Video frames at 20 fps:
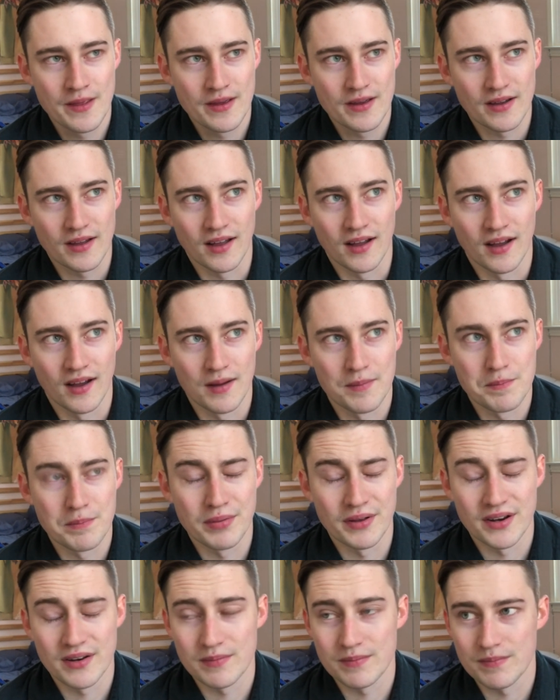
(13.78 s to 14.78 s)
Um,
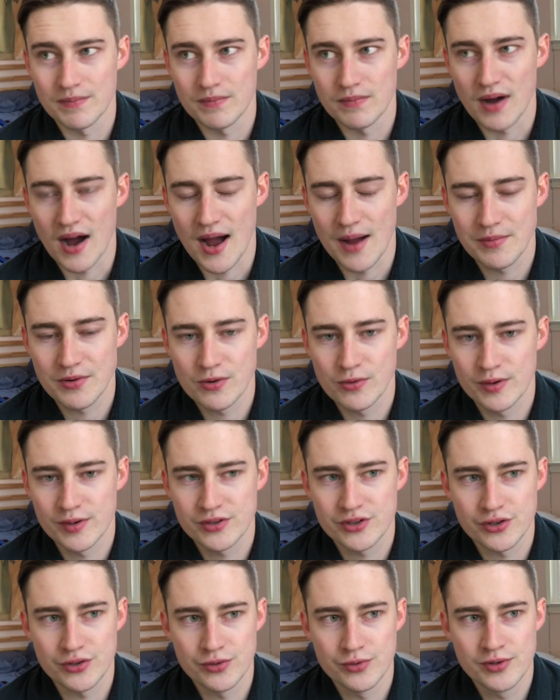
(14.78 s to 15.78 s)
but I'm going
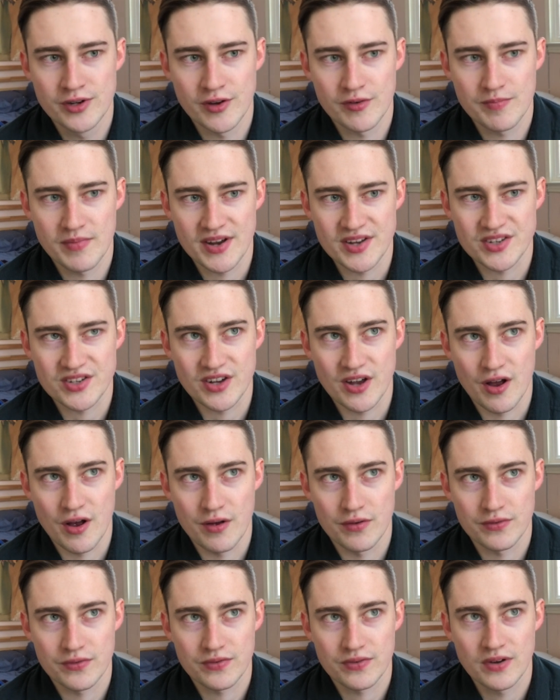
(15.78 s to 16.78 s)
to give
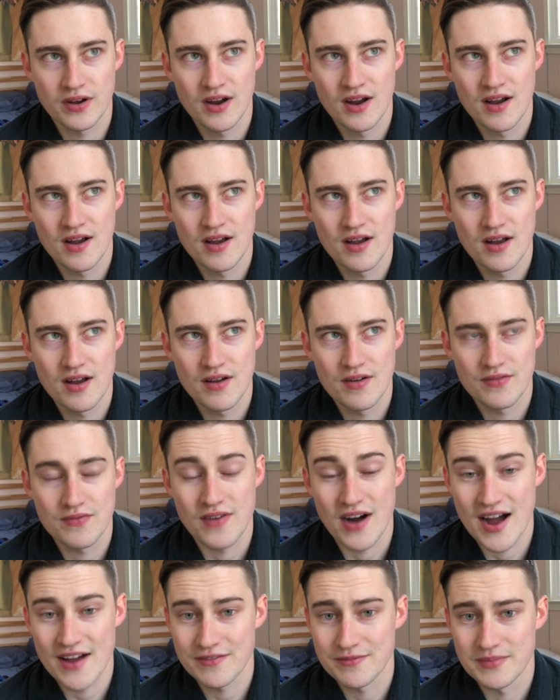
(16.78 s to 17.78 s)
myself
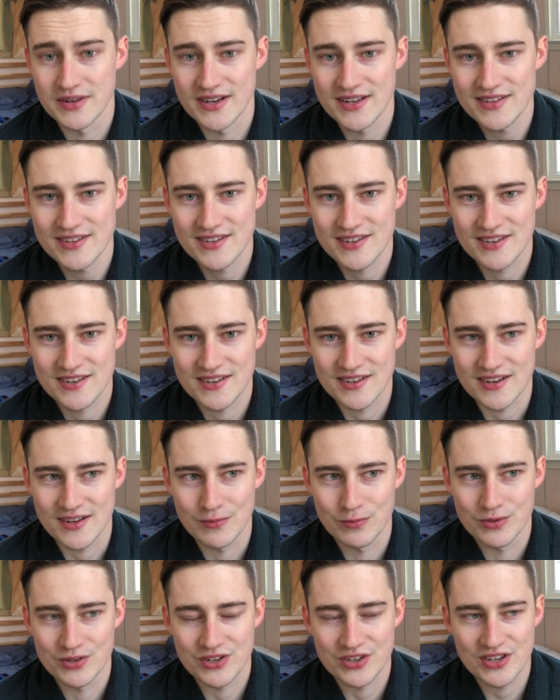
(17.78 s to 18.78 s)
five minutes, and
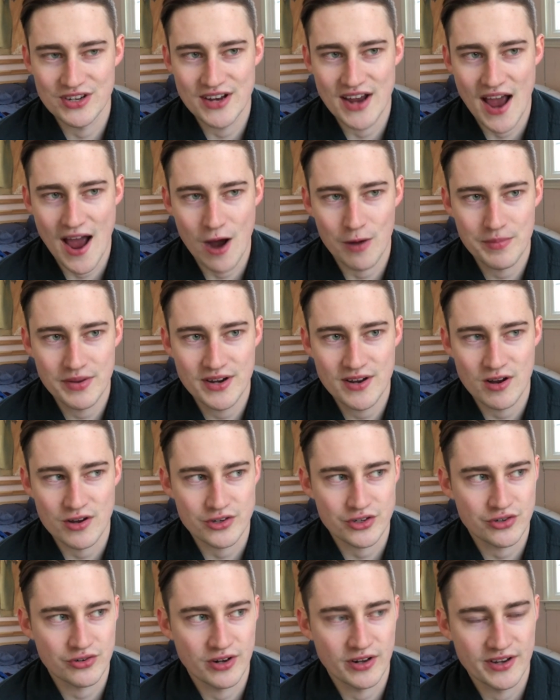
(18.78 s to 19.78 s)
we'll see how many
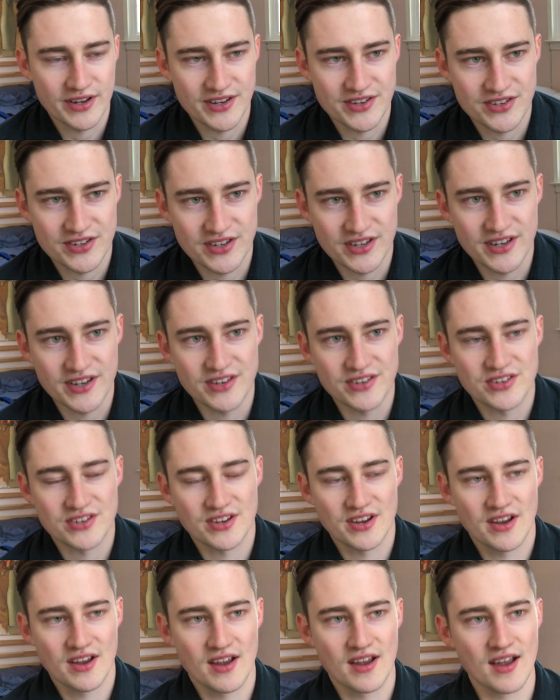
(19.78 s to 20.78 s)
Australian cities
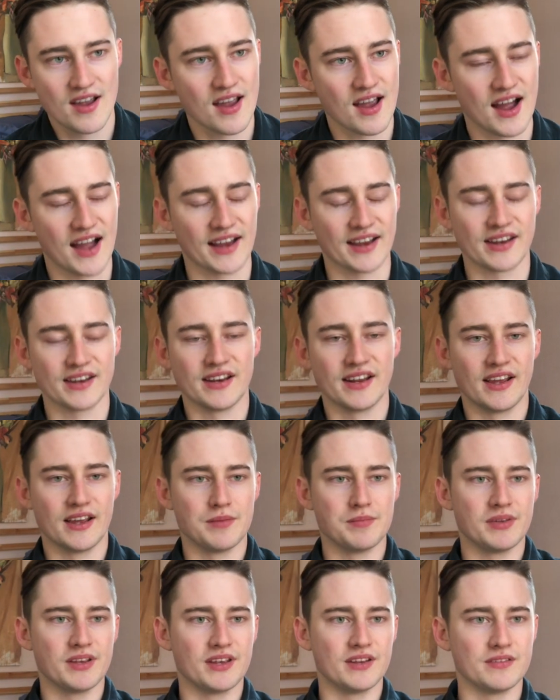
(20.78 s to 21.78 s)
I can
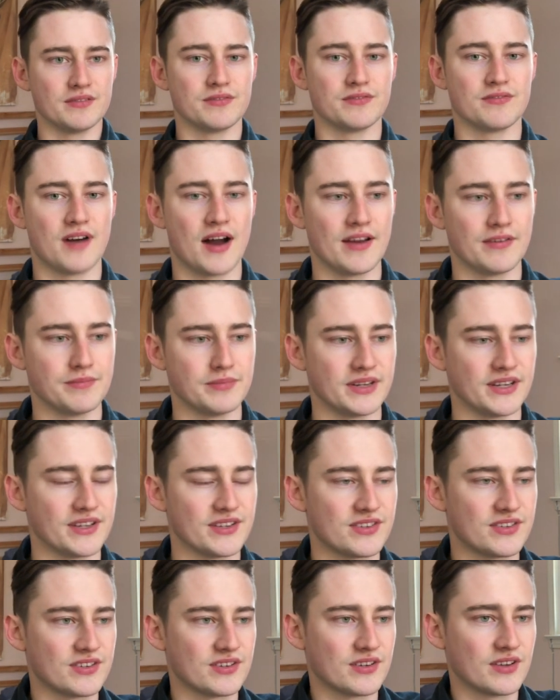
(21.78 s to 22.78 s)
name in five
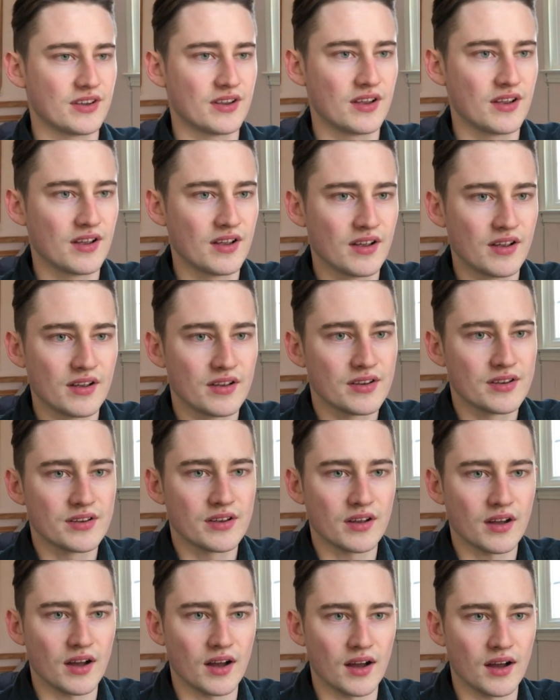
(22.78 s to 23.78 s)
minutes.
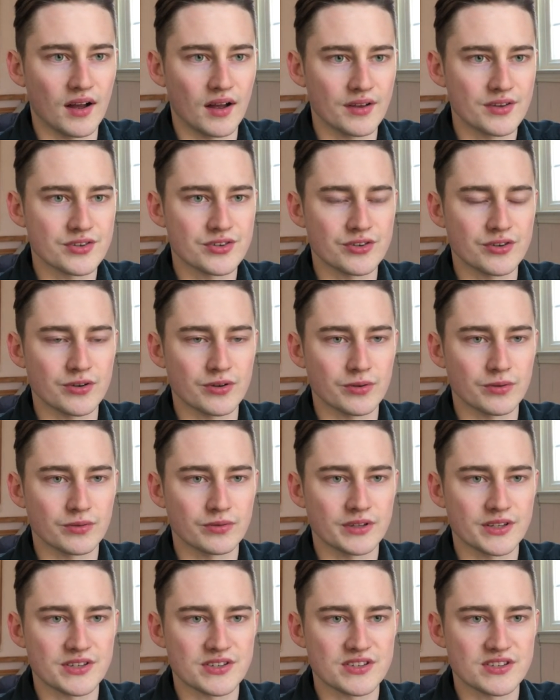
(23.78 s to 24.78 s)
Uh, so
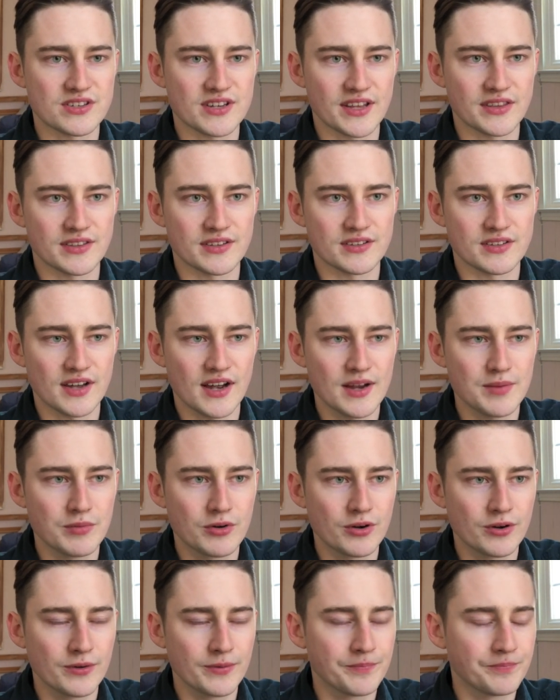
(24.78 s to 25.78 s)
let's set the
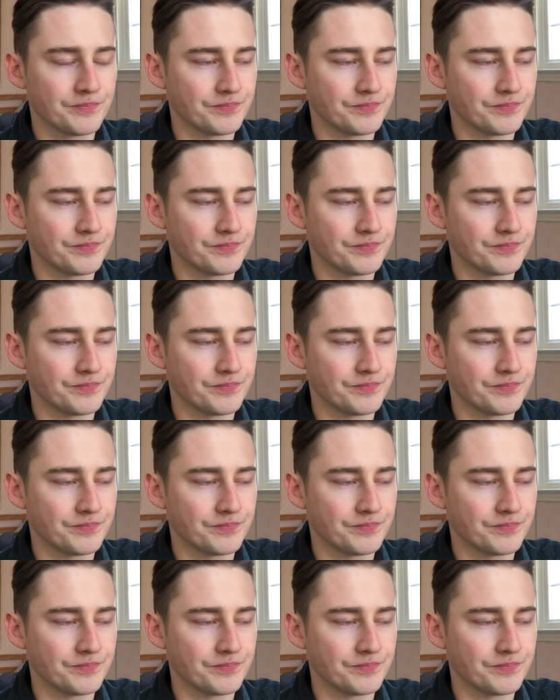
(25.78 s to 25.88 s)
timer.